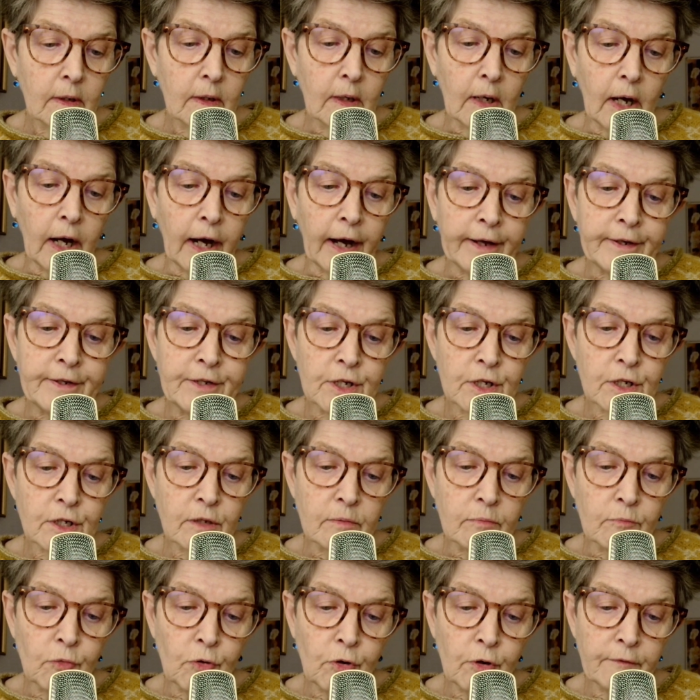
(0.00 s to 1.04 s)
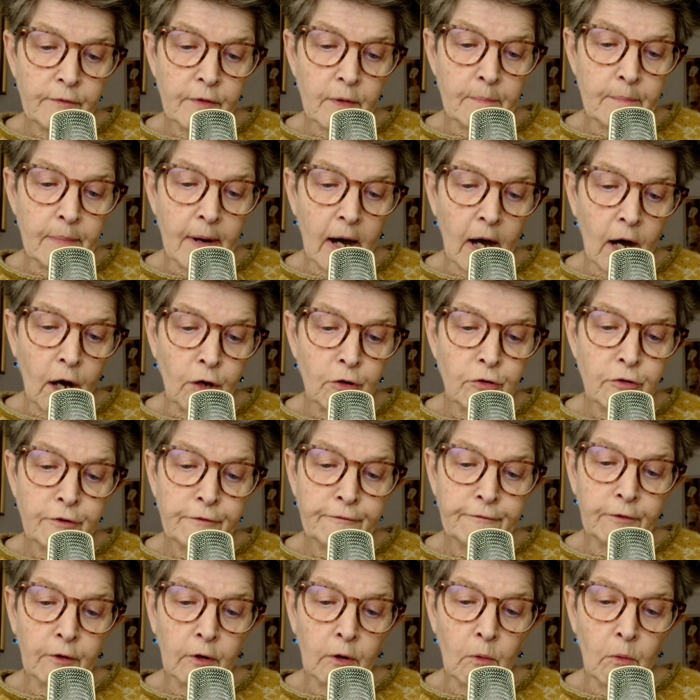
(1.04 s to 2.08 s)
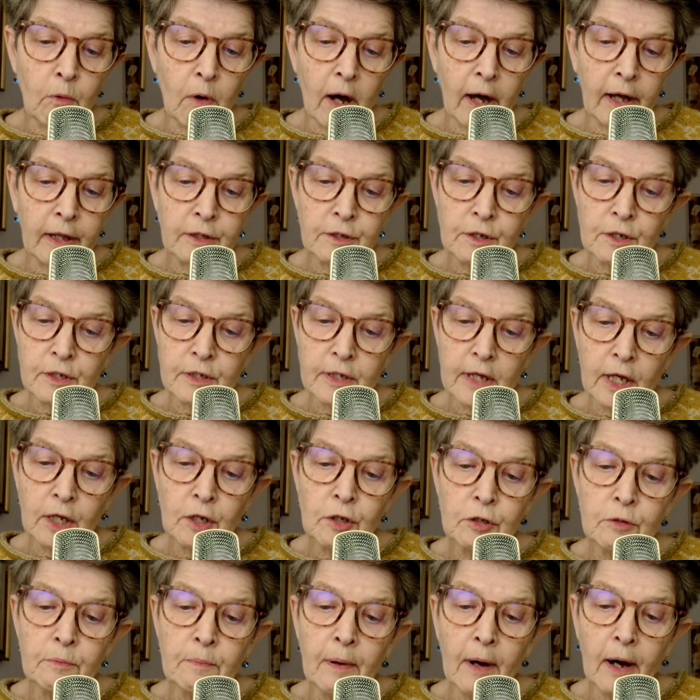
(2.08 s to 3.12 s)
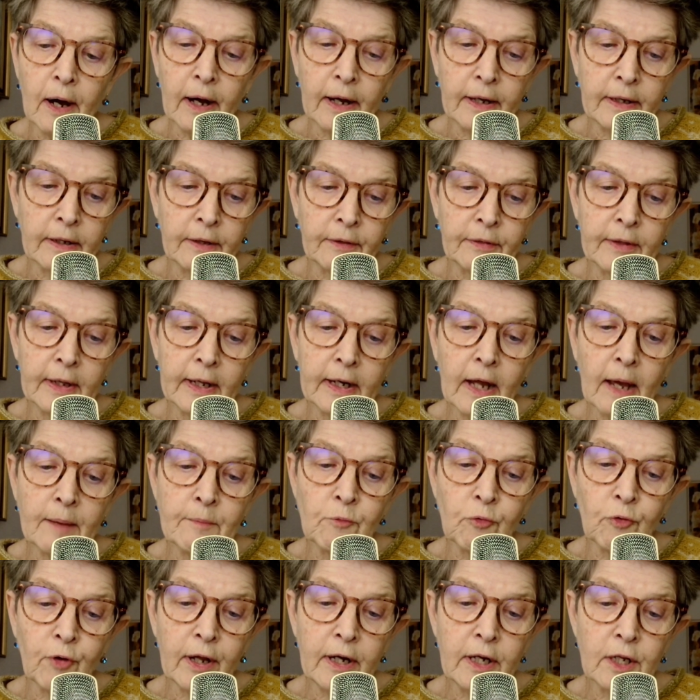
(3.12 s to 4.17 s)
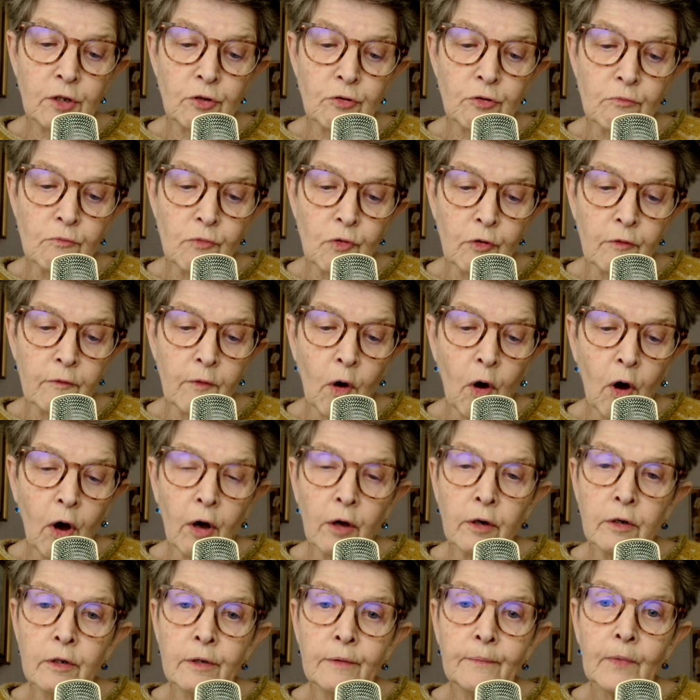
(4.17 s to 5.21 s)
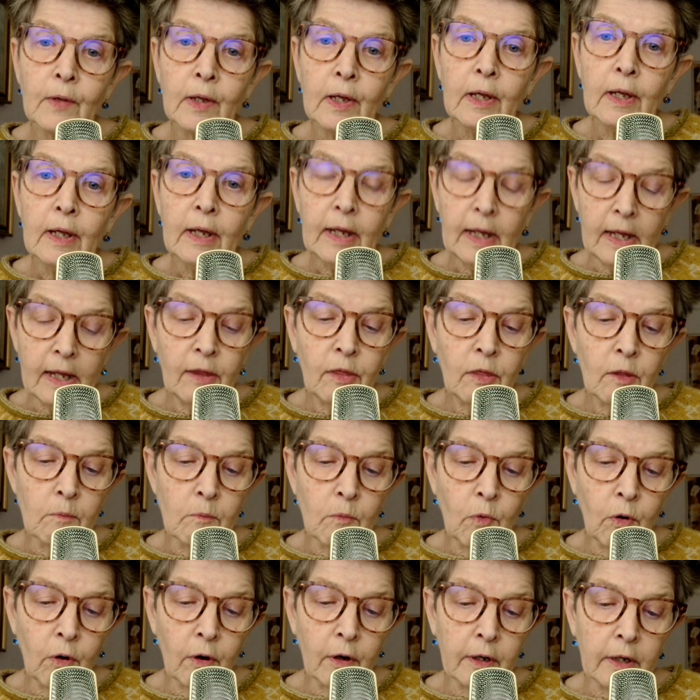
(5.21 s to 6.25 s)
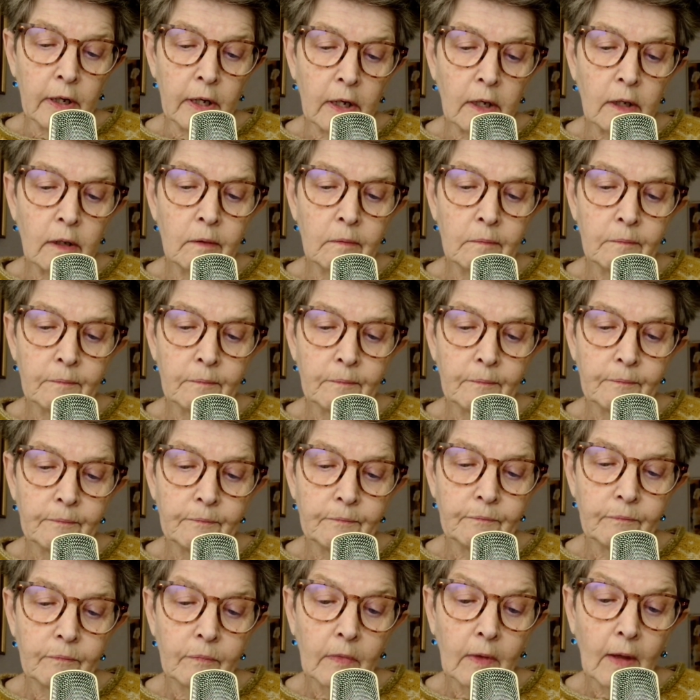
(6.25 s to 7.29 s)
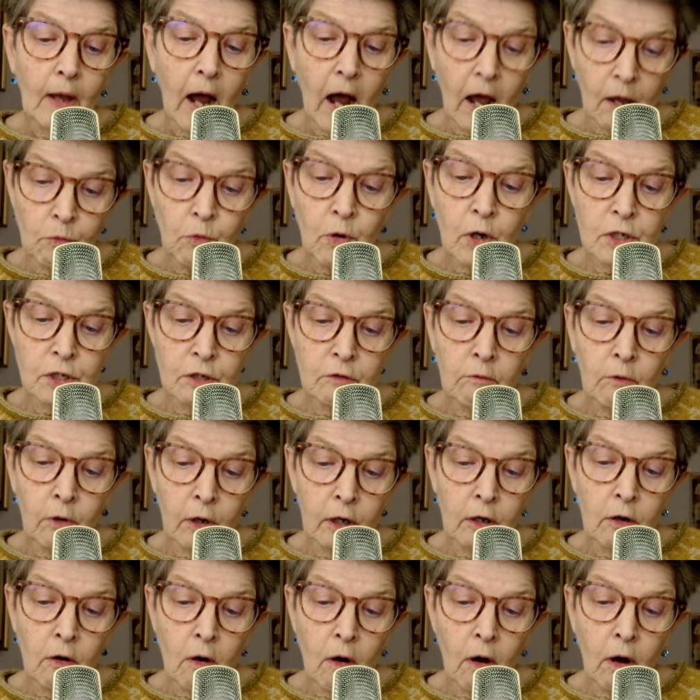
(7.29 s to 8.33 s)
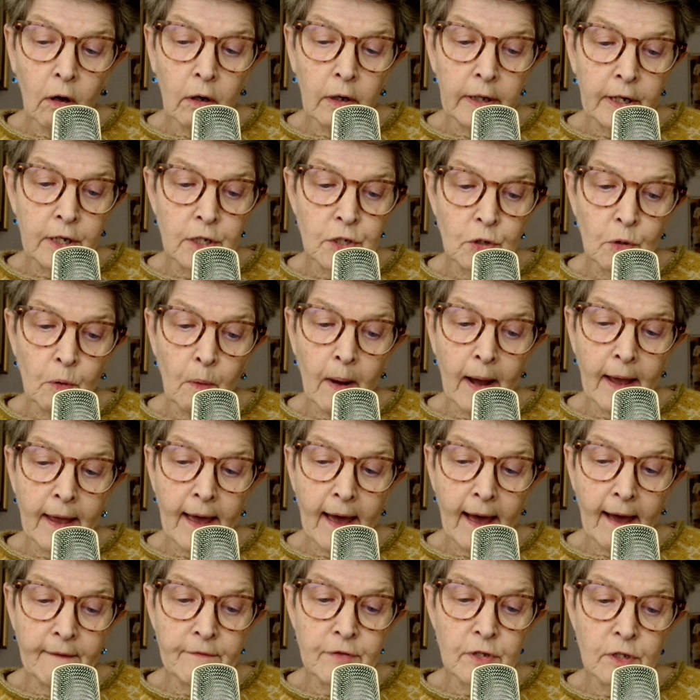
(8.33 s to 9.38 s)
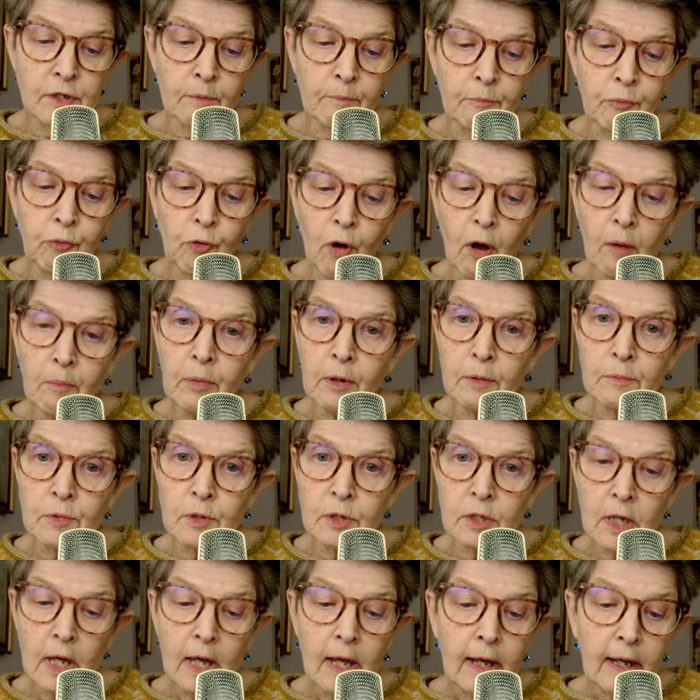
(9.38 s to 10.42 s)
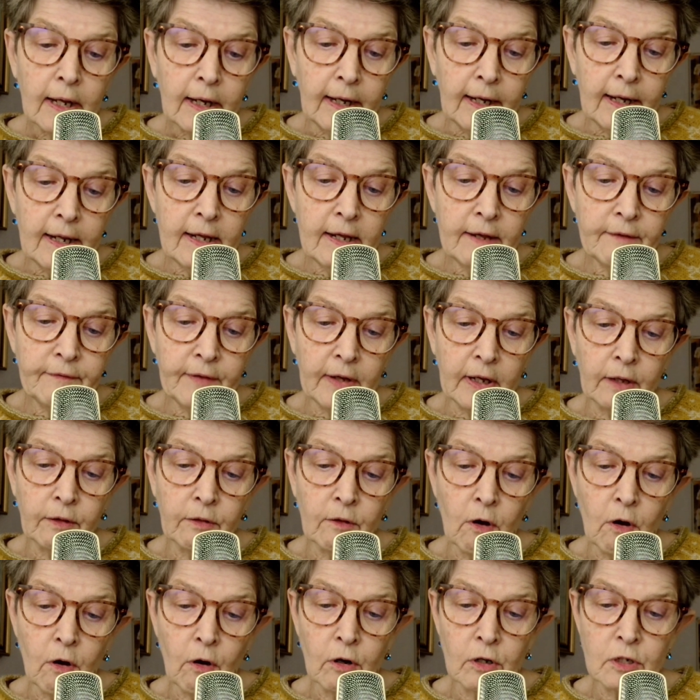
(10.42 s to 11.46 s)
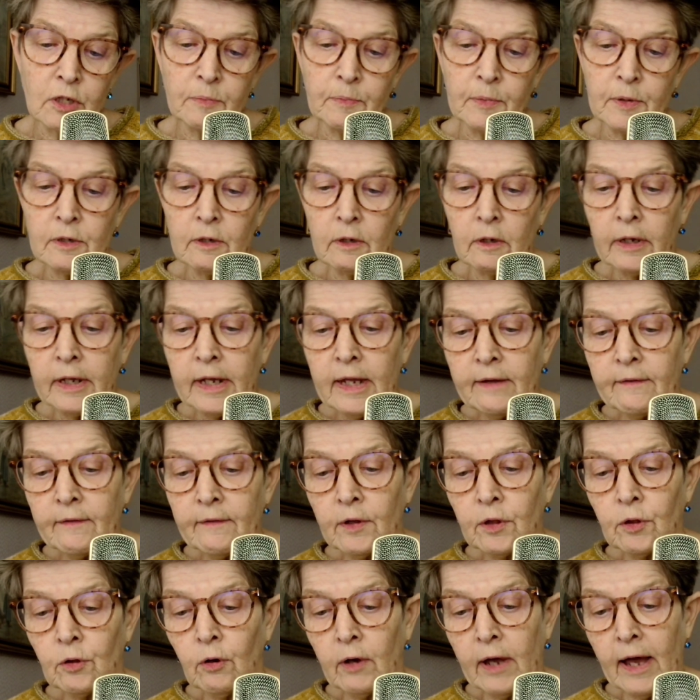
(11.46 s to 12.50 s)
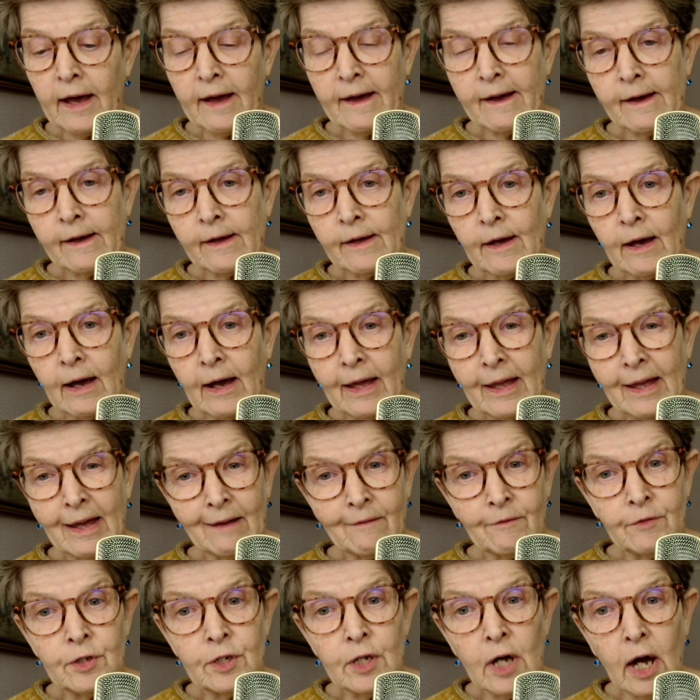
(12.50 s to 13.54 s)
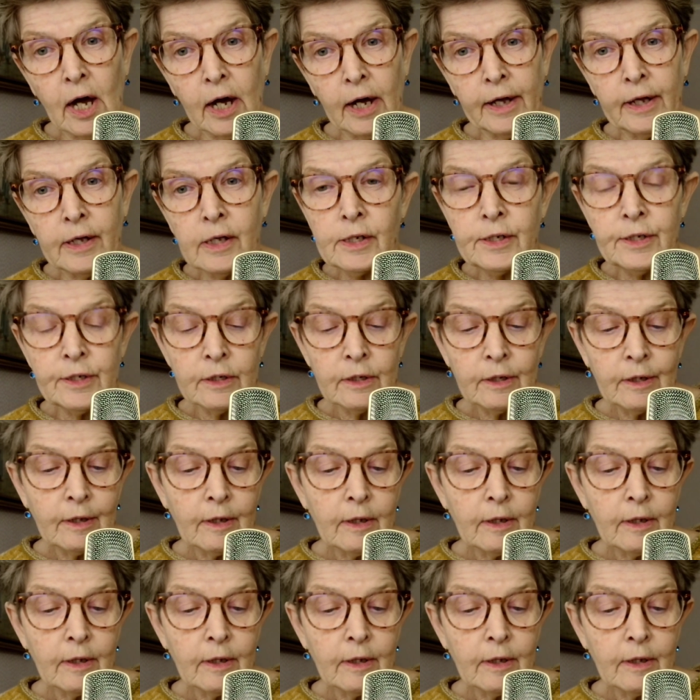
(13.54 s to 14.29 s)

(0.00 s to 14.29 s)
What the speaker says: I just move about for a while to say goodbye, and then I'm ready to move on in the morning. I was a workaholic, so I have some problems leaving the hospital, even though I have died.